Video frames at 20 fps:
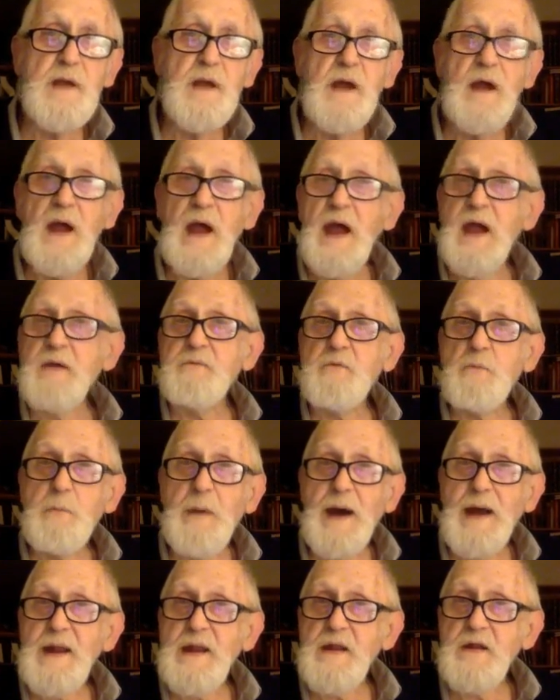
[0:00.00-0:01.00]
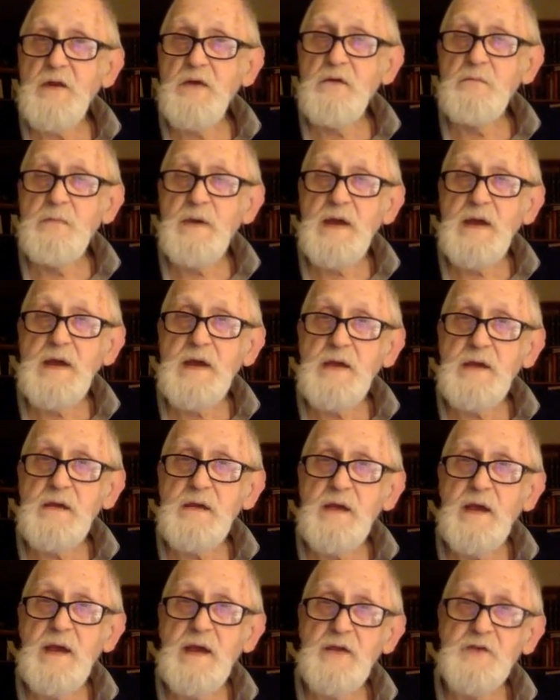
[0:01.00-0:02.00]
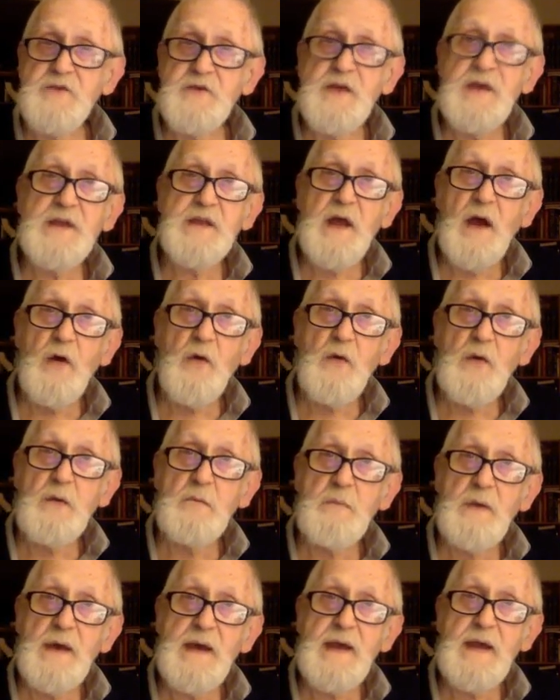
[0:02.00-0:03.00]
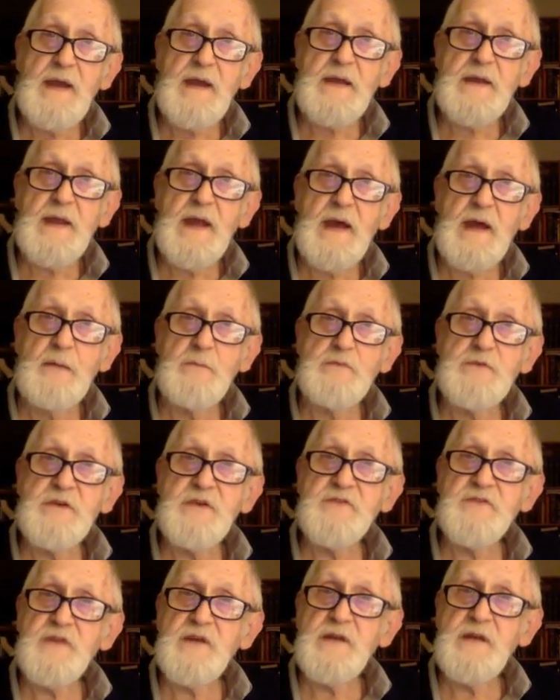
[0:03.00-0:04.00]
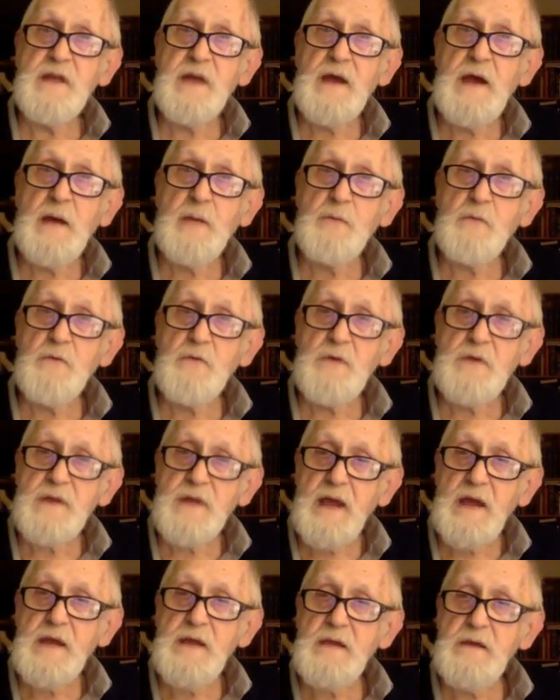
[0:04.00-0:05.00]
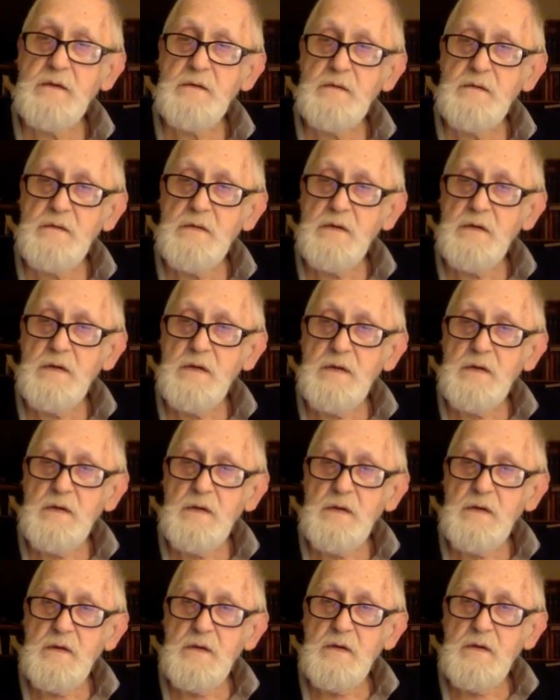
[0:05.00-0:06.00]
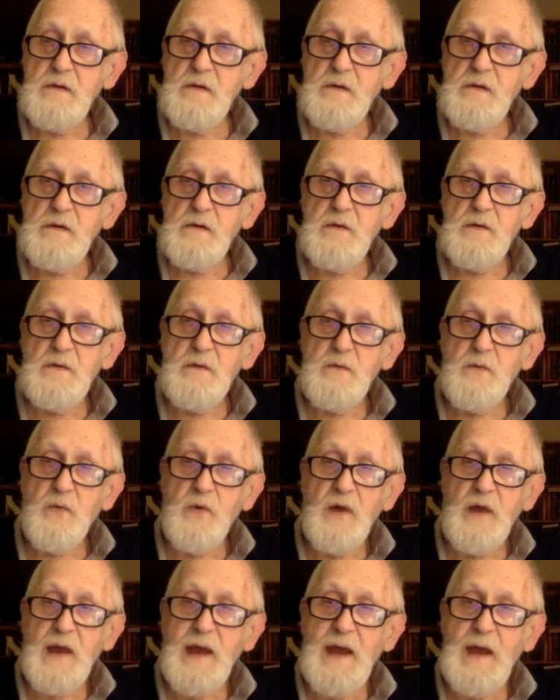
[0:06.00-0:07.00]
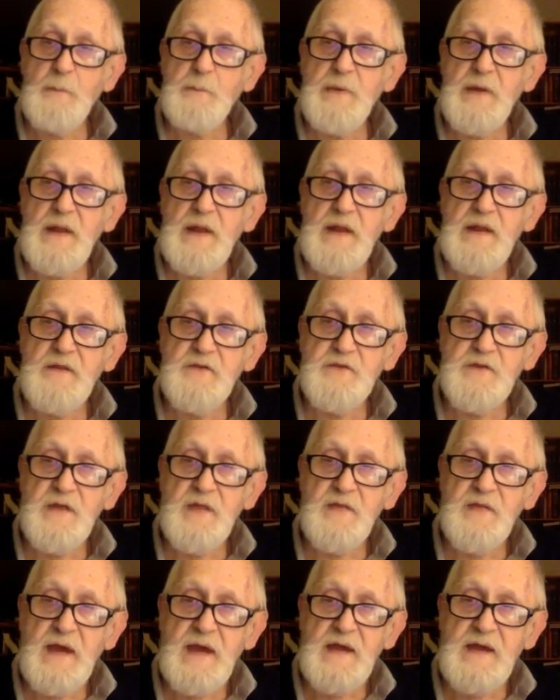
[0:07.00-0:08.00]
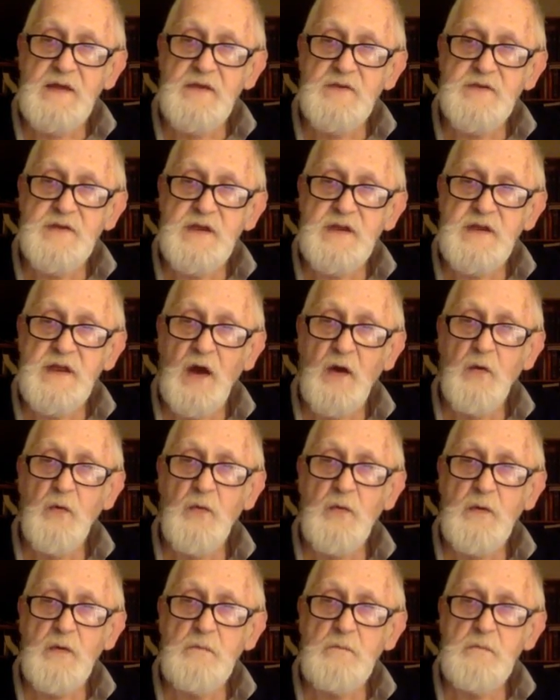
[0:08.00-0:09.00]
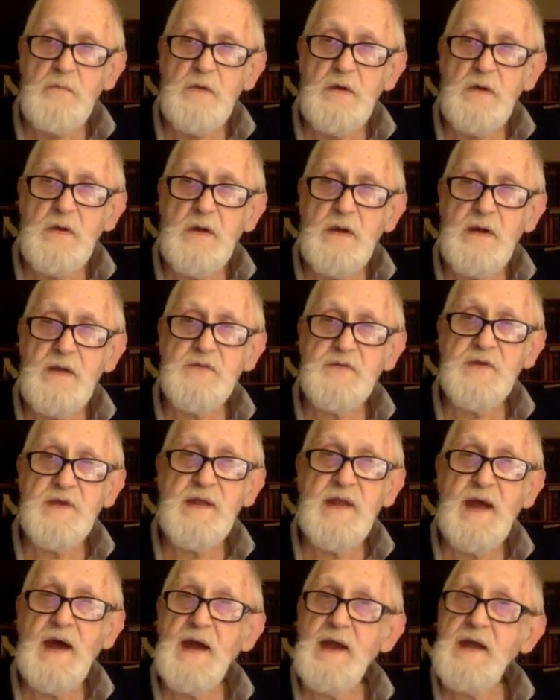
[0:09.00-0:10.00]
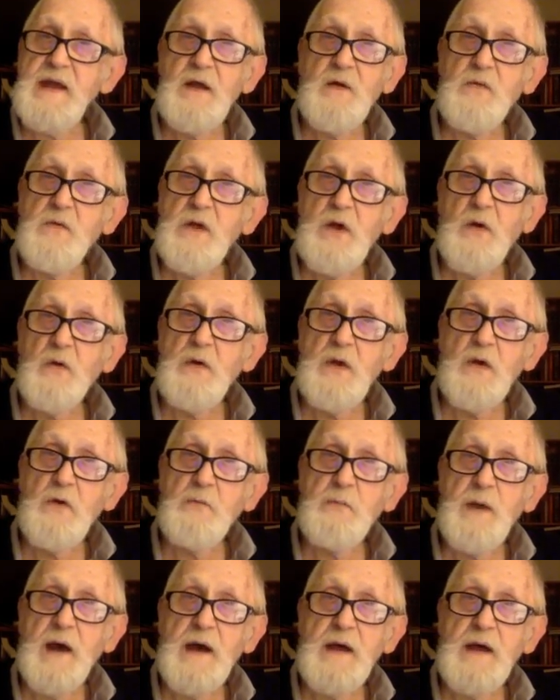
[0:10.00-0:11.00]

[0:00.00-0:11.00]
Everybody knew me. And she told them ahead of time. She said, now I'm going to tell you what happened. And she told them and said, now he don't know nobody.